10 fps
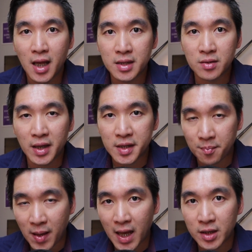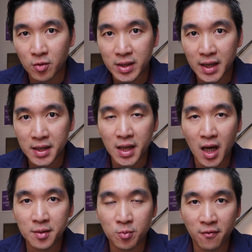and to expand your data
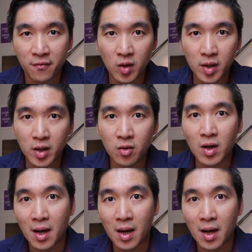science portfolio,